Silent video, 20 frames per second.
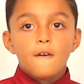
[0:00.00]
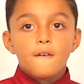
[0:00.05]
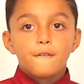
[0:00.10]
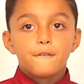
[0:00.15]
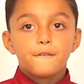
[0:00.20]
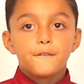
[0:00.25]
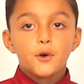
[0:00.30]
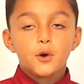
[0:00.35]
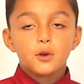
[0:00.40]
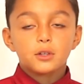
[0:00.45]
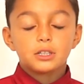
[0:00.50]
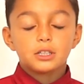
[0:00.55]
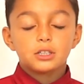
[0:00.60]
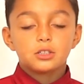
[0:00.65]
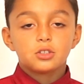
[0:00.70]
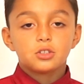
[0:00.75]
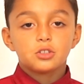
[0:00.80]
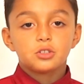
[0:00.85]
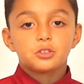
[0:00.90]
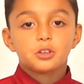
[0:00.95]

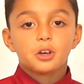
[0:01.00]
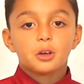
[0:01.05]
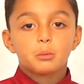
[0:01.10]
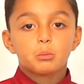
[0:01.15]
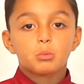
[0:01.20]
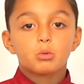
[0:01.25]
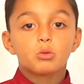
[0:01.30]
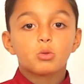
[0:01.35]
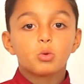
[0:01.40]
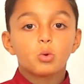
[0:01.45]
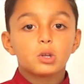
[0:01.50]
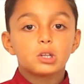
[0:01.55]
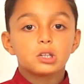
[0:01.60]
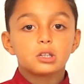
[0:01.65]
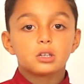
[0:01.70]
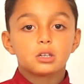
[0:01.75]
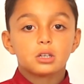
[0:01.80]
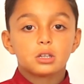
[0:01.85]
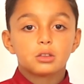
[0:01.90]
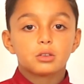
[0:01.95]
42 times
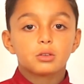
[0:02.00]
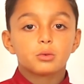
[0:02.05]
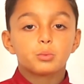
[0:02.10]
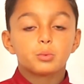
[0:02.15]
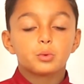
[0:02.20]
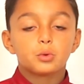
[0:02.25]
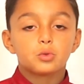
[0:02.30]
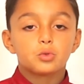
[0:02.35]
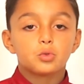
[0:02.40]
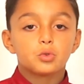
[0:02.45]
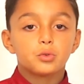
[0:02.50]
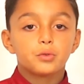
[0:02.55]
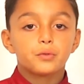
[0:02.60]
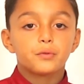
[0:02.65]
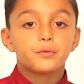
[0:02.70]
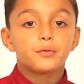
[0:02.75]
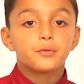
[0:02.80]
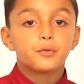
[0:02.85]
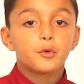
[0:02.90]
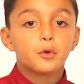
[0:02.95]
20, so we'll do
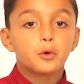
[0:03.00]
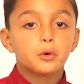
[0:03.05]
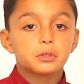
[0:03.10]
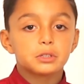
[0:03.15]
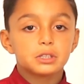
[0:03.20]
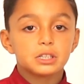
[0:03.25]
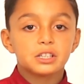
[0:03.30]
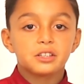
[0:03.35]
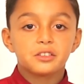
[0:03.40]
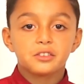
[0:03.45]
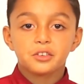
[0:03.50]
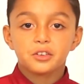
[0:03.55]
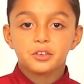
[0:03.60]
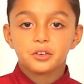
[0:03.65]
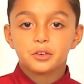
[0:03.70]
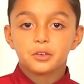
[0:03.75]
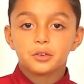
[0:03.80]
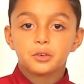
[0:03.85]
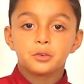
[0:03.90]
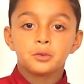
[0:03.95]

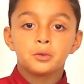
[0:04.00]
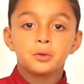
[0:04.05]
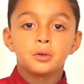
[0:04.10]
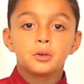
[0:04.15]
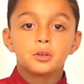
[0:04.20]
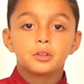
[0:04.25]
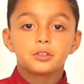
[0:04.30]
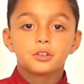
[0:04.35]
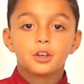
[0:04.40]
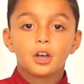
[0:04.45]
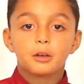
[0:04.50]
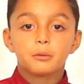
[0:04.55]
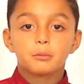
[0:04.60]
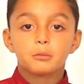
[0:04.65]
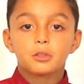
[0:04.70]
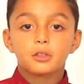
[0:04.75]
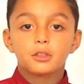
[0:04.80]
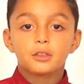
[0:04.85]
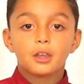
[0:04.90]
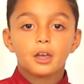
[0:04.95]
42
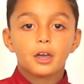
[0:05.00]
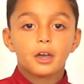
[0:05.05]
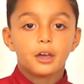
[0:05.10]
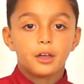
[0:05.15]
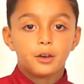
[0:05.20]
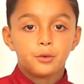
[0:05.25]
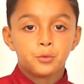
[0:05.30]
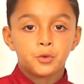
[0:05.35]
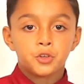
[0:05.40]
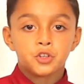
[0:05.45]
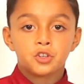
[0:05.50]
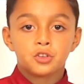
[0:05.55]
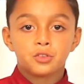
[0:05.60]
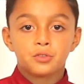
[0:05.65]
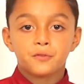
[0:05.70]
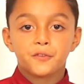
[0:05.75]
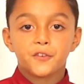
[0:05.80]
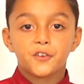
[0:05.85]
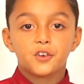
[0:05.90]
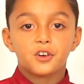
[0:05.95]
times 10, which
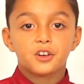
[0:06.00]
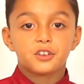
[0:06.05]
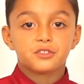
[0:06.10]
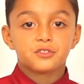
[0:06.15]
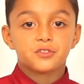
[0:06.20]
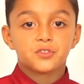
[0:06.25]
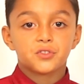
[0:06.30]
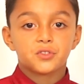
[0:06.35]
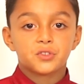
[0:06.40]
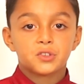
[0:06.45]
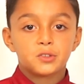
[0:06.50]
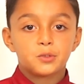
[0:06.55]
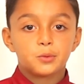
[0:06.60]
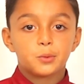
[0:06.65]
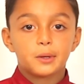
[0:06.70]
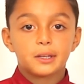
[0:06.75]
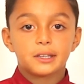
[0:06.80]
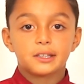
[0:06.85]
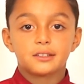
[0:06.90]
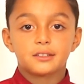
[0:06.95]
is
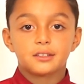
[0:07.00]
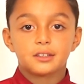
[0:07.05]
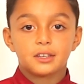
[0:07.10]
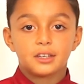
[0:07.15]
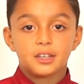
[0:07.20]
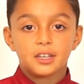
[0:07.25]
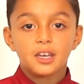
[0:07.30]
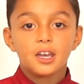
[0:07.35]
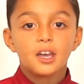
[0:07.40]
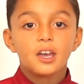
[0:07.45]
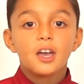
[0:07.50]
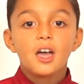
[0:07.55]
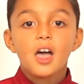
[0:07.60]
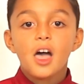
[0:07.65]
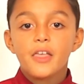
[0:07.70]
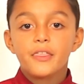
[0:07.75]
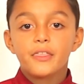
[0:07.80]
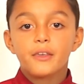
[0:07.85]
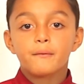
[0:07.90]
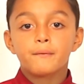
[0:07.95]
420.
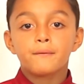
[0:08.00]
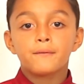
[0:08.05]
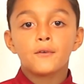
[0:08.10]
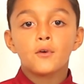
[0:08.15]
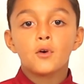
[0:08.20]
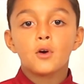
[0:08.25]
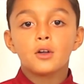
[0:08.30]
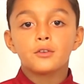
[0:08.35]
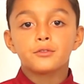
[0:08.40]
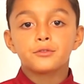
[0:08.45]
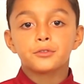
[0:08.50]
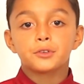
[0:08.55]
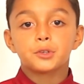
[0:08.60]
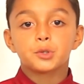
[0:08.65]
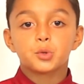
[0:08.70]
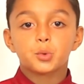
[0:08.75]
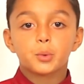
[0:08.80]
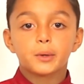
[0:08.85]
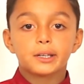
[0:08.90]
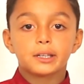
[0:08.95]
And then
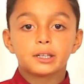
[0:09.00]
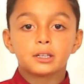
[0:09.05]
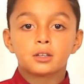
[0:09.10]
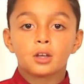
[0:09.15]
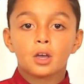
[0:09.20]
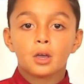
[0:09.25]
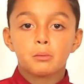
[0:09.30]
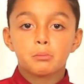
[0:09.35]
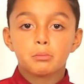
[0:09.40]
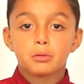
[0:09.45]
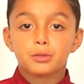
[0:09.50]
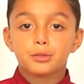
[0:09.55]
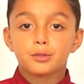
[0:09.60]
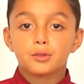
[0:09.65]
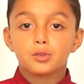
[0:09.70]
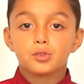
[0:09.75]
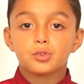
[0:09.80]
420 times